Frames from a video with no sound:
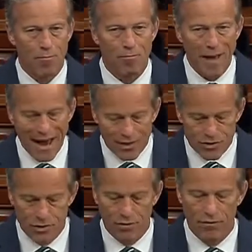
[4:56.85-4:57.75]

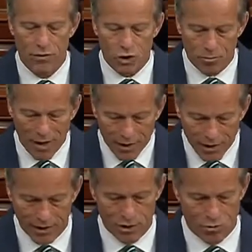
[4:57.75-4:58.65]
massive
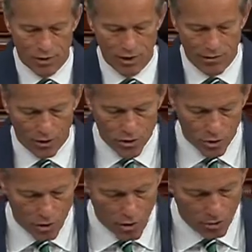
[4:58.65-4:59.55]
spending spree, their
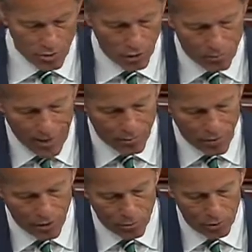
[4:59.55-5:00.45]
so-called Build Back
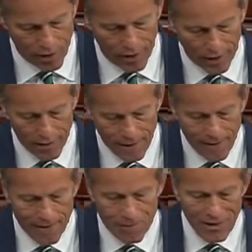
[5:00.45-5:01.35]
Better plan,
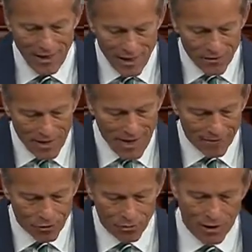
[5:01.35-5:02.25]
even
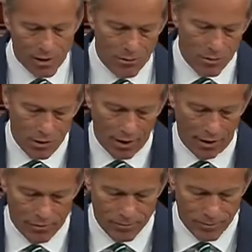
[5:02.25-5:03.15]
after it had become
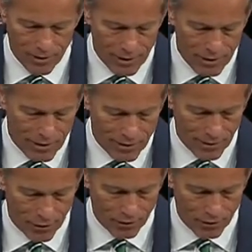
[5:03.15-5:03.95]
clear that their